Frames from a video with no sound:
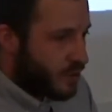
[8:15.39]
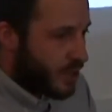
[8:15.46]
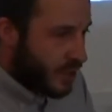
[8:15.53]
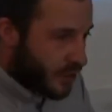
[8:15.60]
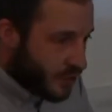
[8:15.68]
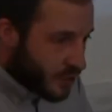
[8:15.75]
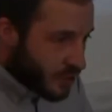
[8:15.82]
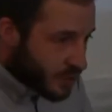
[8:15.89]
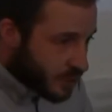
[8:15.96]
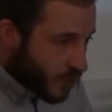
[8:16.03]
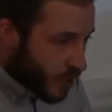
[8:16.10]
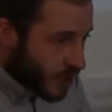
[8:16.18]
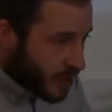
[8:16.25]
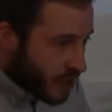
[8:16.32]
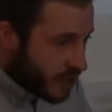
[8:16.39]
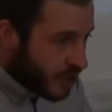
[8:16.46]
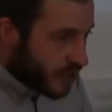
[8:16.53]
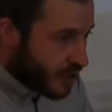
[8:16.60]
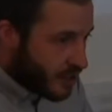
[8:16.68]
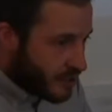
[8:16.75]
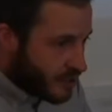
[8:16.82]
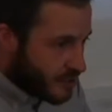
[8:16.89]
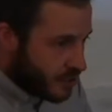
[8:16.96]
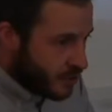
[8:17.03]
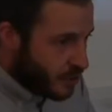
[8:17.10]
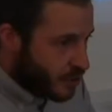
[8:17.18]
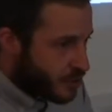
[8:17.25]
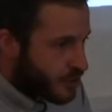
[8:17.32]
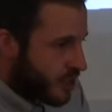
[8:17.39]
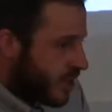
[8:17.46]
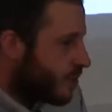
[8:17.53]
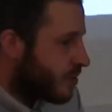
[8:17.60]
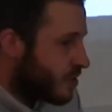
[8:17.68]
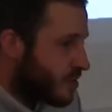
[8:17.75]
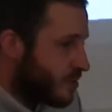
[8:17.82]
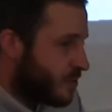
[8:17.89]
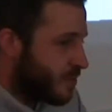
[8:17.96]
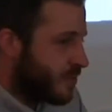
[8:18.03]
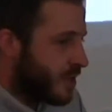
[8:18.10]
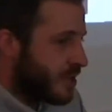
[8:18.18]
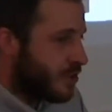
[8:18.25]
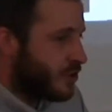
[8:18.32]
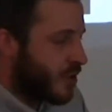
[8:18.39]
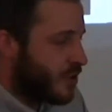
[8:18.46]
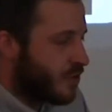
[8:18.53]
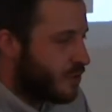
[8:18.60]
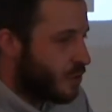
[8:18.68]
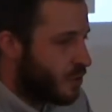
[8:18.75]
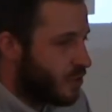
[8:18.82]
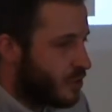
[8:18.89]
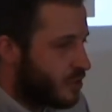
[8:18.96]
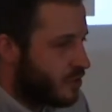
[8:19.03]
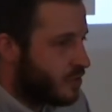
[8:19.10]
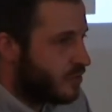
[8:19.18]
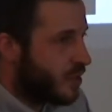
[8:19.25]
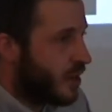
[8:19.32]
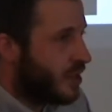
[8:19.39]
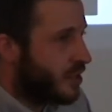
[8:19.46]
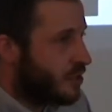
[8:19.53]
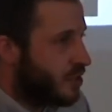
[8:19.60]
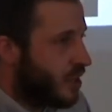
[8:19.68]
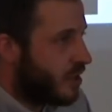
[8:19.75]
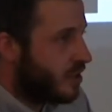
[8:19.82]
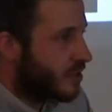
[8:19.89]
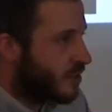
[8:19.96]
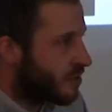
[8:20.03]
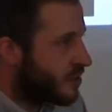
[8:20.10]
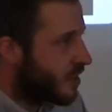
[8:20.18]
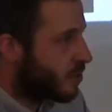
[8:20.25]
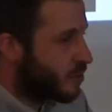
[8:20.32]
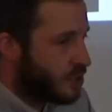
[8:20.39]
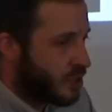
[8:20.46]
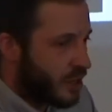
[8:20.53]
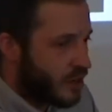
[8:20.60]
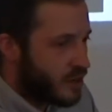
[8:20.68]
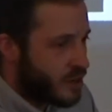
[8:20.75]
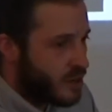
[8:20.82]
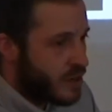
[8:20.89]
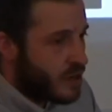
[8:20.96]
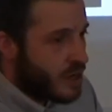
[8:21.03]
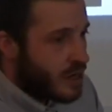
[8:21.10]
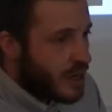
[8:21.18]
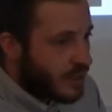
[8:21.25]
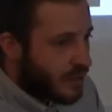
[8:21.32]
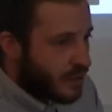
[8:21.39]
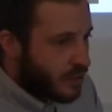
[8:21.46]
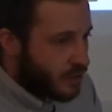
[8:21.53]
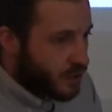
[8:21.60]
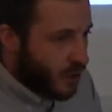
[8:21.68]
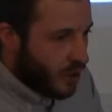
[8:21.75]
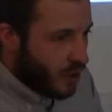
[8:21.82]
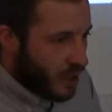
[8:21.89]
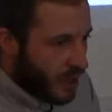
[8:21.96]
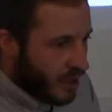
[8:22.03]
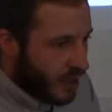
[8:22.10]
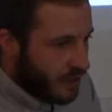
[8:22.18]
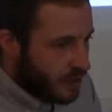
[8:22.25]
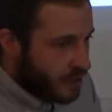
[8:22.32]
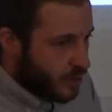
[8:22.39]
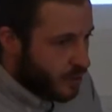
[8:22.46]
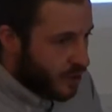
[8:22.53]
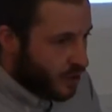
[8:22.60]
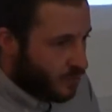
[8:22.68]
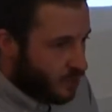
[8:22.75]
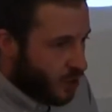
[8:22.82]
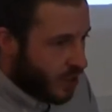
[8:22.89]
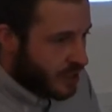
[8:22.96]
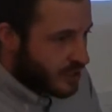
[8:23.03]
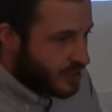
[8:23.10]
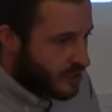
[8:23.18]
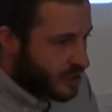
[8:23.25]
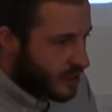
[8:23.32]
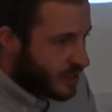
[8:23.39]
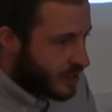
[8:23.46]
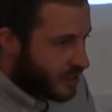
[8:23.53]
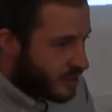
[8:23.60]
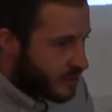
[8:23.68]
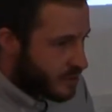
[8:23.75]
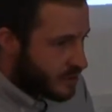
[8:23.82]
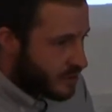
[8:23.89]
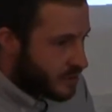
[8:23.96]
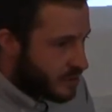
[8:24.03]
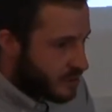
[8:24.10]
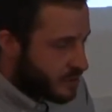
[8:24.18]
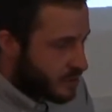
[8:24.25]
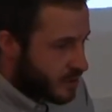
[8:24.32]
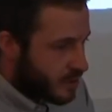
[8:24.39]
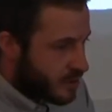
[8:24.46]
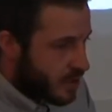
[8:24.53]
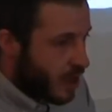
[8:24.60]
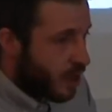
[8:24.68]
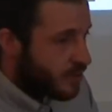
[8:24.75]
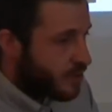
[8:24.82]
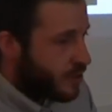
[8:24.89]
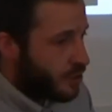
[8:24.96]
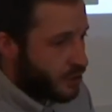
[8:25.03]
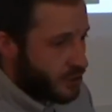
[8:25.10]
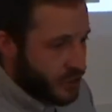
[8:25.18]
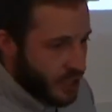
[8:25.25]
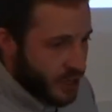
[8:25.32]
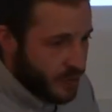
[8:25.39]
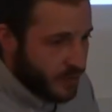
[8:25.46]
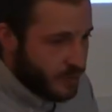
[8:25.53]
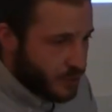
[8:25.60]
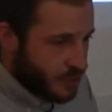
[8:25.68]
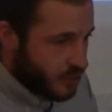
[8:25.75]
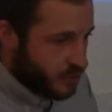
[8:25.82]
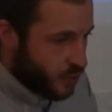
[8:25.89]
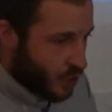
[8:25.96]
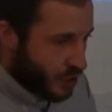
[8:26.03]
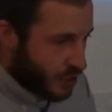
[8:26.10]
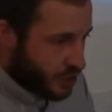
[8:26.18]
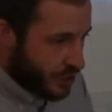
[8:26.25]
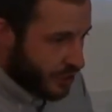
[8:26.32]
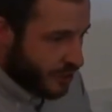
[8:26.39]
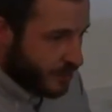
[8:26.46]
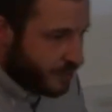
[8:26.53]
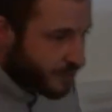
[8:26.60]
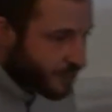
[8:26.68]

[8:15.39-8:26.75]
Then this one here is the noon chair, which is a fairly straightforward dining chair, table chair. Then you've got the one on the right is the afternoon chair, which is a rocking chair.